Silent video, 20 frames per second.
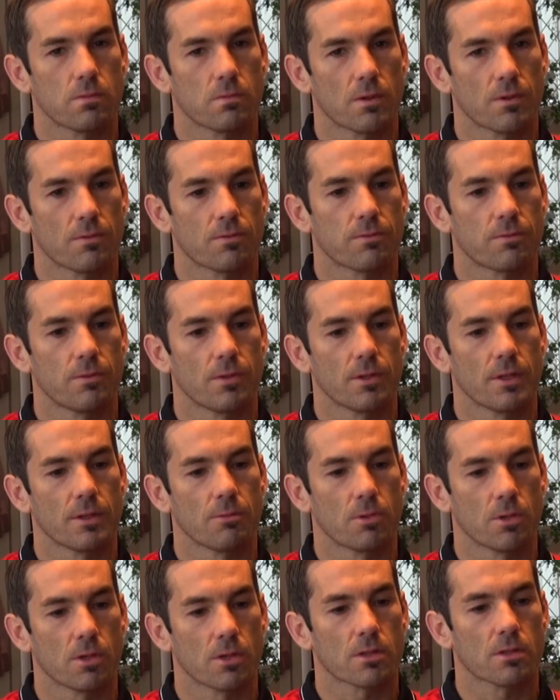we've really
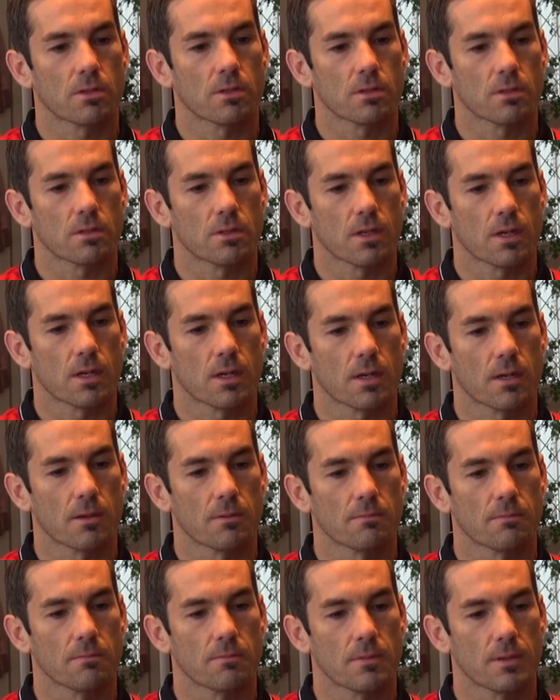worked on.
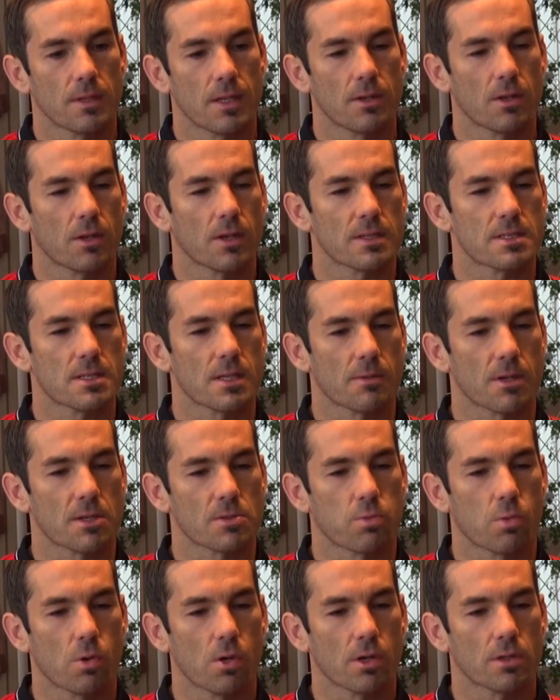Um, not so much
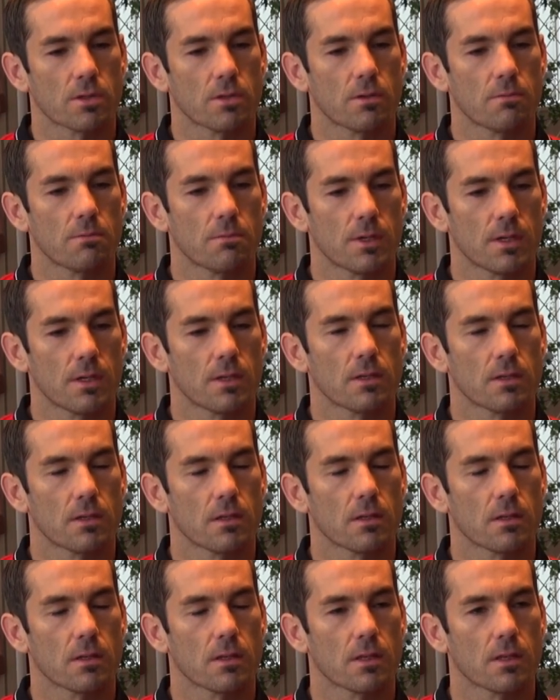worked on, but
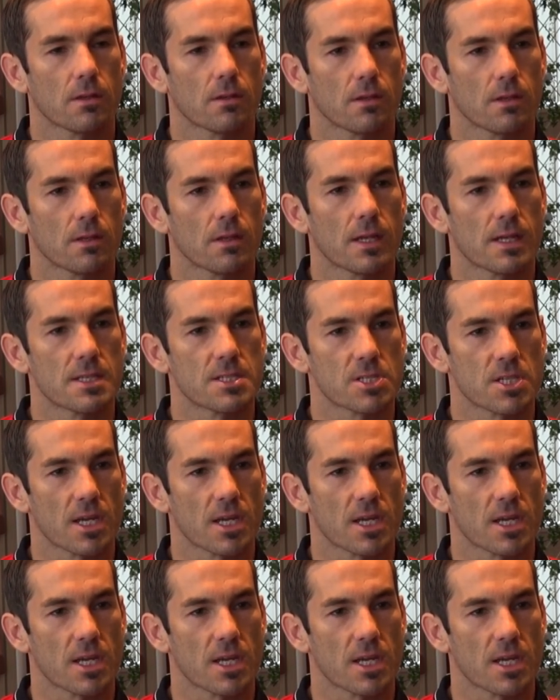that has